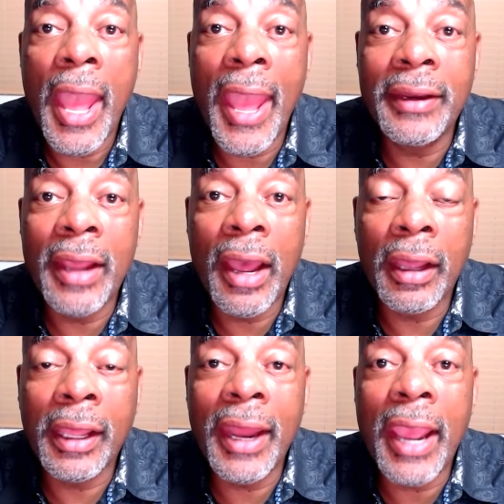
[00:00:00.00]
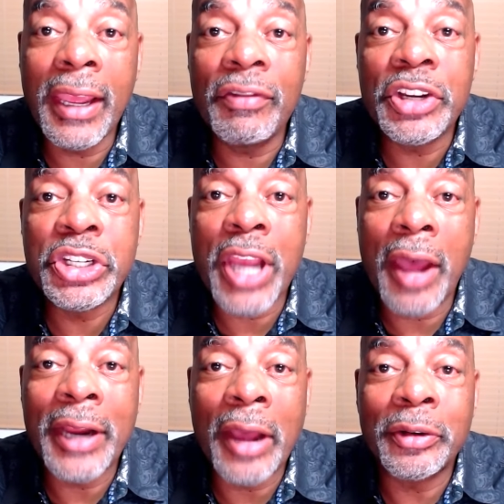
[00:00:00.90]
And uh, can I give a
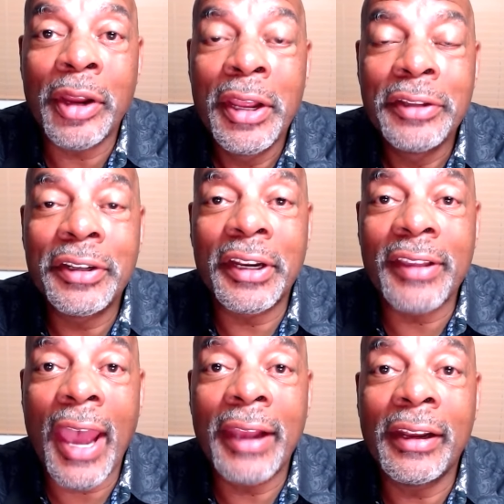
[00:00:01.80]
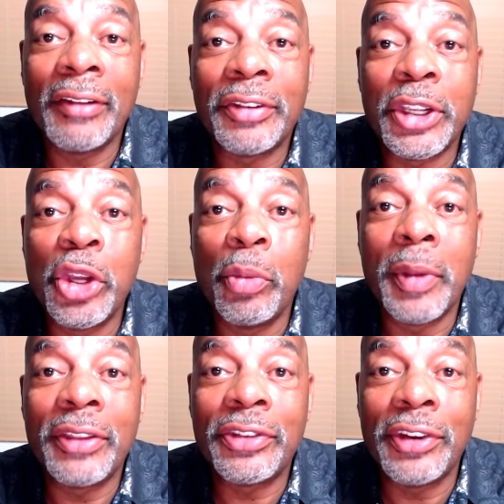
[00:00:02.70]
shout out to the title of
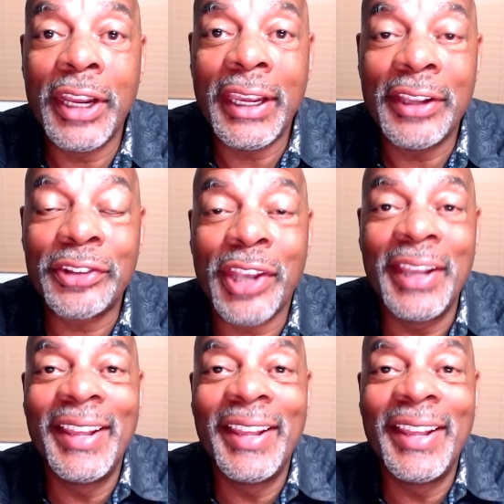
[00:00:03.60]
Human Sneeze?